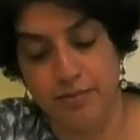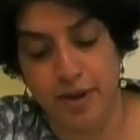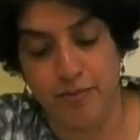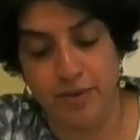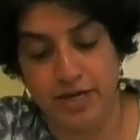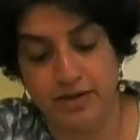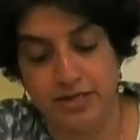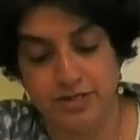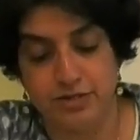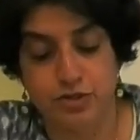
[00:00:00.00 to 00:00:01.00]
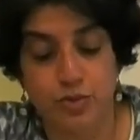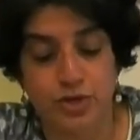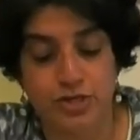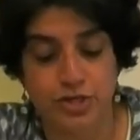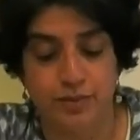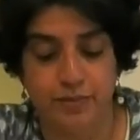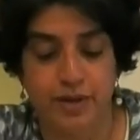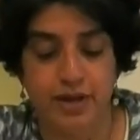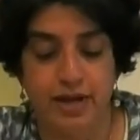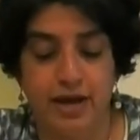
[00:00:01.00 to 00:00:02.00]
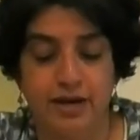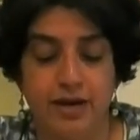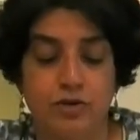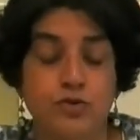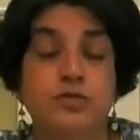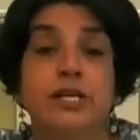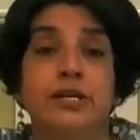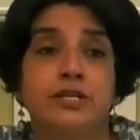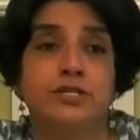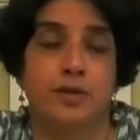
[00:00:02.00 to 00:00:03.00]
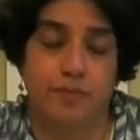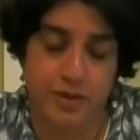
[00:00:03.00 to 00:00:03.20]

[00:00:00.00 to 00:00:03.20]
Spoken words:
Ambedkar's stewardship and Nehru's leadership.